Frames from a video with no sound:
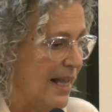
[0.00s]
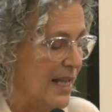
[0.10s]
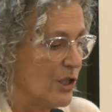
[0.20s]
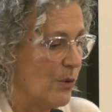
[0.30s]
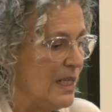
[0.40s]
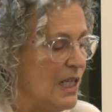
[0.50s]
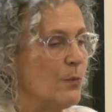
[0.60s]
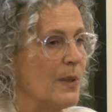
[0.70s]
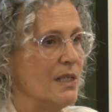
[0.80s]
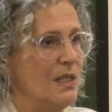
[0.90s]
So we need
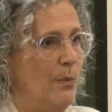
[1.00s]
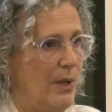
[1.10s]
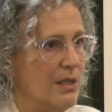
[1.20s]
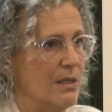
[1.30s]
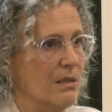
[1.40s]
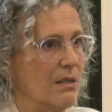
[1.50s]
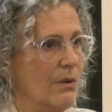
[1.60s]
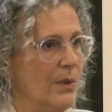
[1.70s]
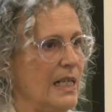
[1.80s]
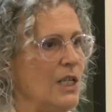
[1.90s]
participation.
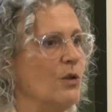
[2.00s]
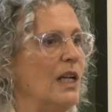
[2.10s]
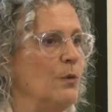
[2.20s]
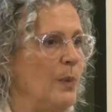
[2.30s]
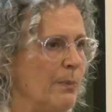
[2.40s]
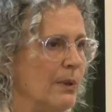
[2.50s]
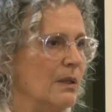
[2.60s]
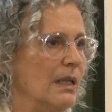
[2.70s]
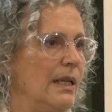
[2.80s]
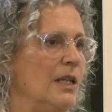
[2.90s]
We need to get people
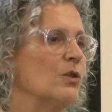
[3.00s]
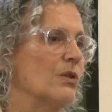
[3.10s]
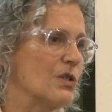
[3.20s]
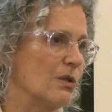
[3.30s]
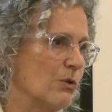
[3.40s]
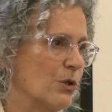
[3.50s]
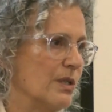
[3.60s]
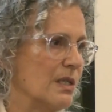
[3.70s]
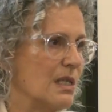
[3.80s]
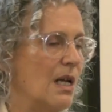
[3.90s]
into the
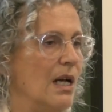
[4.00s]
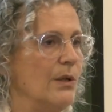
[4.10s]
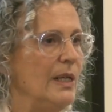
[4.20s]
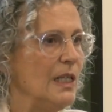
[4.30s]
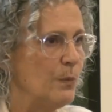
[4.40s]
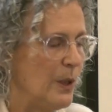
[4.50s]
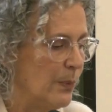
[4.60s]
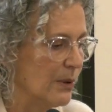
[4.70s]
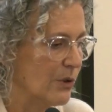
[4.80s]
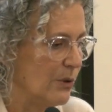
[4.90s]
solutions, and we need
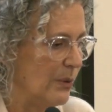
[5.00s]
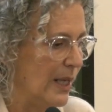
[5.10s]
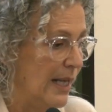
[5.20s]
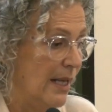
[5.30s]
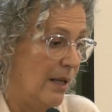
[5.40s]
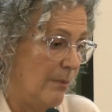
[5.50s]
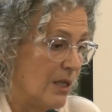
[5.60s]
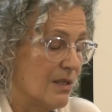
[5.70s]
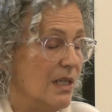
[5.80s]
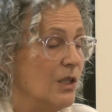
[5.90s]
people to,
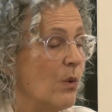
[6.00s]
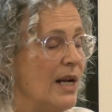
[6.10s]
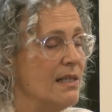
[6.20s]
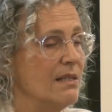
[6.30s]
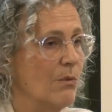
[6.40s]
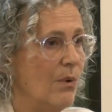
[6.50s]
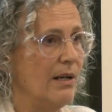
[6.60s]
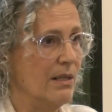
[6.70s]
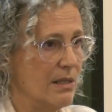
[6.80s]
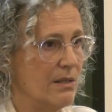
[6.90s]
because it raises
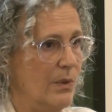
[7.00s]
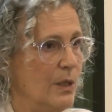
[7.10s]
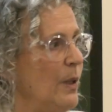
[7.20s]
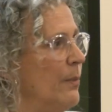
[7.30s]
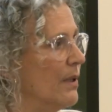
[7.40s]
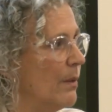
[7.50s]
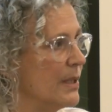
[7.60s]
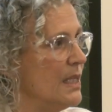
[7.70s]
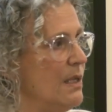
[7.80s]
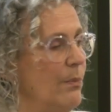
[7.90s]
awareness when people are
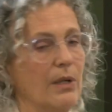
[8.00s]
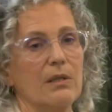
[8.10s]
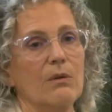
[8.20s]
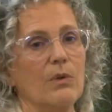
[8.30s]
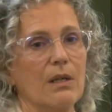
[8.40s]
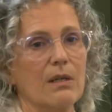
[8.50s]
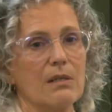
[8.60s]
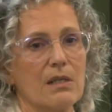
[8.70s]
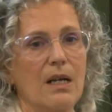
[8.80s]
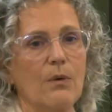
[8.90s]
participating with
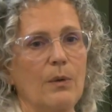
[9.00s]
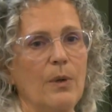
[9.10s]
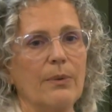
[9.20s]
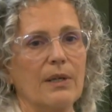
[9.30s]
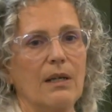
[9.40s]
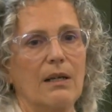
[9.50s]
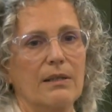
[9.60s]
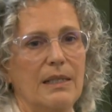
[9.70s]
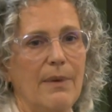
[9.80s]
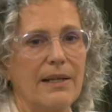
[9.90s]
us, when people are
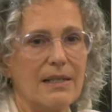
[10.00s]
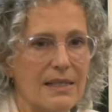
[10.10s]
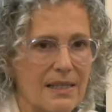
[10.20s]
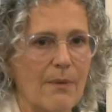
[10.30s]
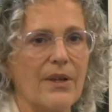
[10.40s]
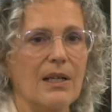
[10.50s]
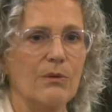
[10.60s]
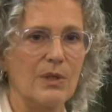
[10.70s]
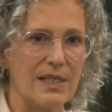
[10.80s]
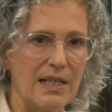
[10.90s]
demanding something and
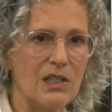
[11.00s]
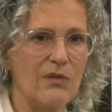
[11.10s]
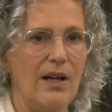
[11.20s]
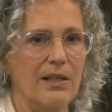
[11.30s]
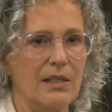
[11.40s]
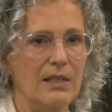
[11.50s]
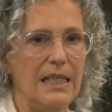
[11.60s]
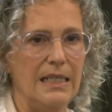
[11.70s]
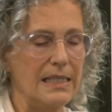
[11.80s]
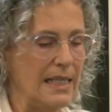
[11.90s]
we're satisfying their
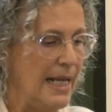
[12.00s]
needs,